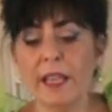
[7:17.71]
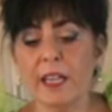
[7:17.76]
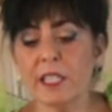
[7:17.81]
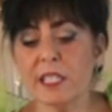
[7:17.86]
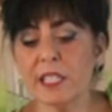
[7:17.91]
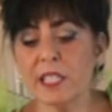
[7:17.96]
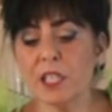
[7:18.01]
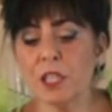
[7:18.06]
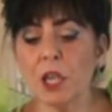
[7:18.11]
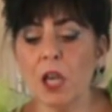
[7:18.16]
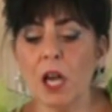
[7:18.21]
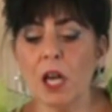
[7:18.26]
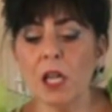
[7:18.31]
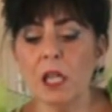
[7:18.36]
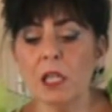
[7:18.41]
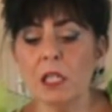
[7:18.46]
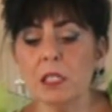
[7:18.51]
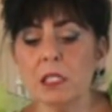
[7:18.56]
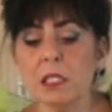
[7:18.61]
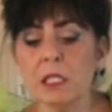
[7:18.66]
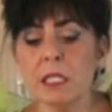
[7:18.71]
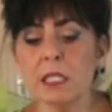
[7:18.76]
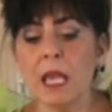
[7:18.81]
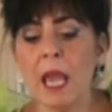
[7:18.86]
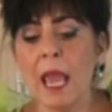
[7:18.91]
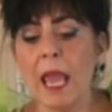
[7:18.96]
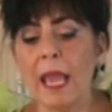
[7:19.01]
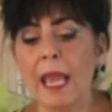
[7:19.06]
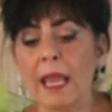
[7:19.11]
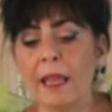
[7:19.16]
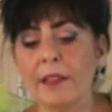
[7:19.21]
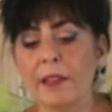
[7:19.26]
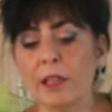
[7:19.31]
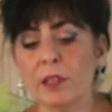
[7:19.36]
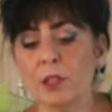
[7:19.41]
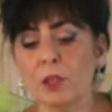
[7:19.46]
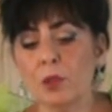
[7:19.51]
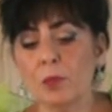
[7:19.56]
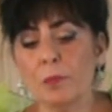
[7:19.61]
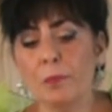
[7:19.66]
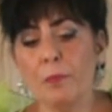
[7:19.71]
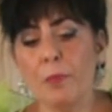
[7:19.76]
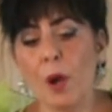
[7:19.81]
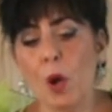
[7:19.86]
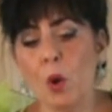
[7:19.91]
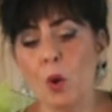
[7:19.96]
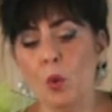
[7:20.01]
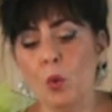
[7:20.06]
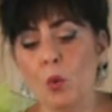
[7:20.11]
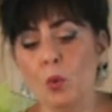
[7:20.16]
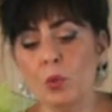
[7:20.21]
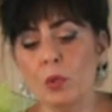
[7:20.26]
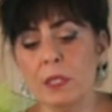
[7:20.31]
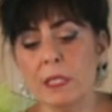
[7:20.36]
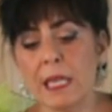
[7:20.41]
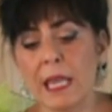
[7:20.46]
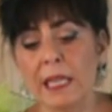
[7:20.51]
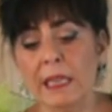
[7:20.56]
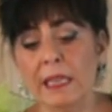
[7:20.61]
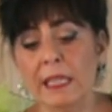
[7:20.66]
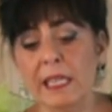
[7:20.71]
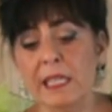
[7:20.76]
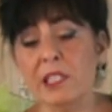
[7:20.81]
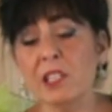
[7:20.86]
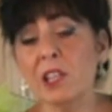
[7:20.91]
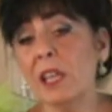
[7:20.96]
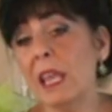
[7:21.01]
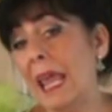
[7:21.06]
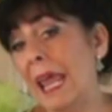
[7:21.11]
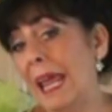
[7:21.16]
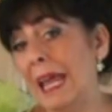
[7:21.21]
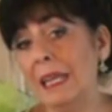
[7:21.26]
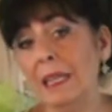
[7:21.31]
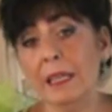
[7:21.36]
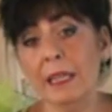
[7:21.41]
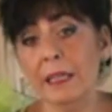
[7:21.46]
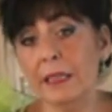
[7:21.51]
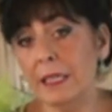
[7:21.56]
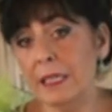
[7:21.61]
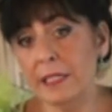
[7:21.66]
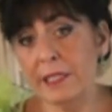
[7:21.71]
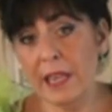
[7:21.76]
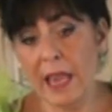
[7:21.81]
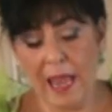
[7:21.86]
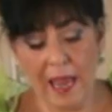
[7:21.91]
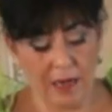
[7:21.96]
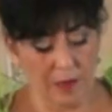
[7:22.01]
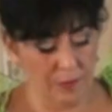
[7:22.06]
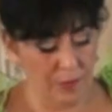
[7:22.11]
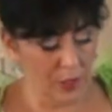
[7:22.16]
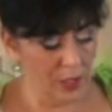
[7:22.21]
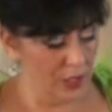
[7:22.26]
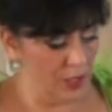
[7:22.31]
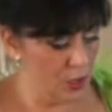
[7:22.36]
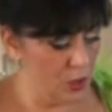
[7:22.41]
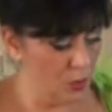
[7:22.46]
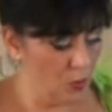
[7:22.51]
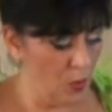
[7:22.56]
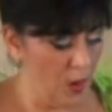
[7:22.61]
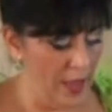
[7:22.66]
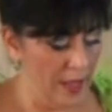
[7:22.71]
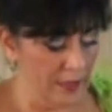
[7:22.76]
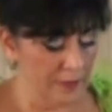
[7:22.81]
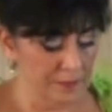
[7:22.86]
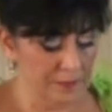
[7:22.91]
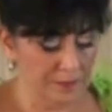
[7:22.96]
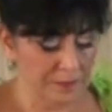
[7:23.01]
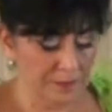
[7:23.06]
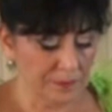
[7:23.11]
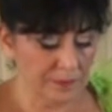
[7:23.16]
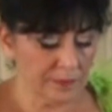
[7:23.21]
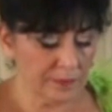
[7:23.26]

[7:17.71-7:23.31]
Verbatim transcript: Their skulls and their little bones. And these are candy. These are edible as well.